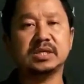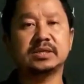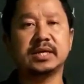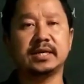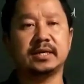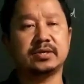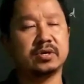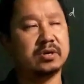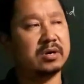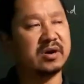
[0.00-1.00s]
Then
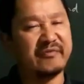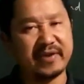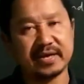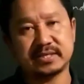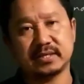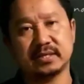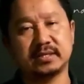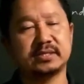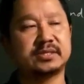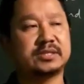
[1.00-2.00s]
your
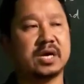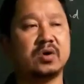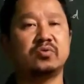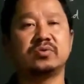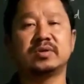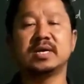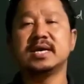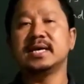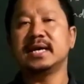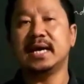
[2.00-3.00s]
affection, sound,
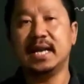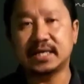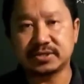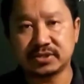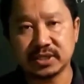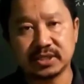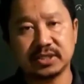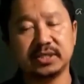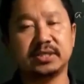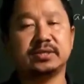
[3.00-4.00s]

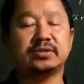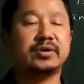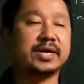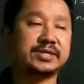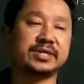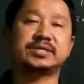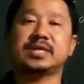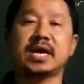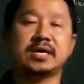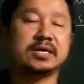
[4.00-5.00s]
electricity, etc.
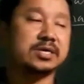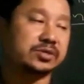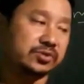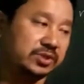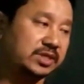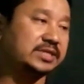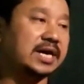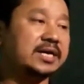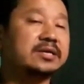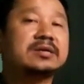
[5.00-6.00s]
So these
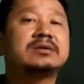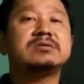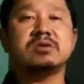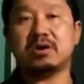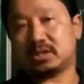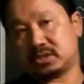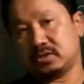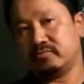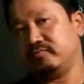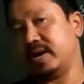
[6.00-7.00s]
are not
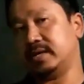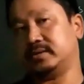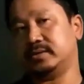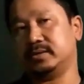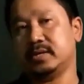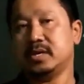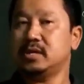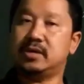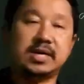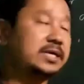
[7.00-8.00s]
matter.
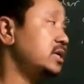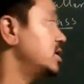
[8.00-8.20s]
Right?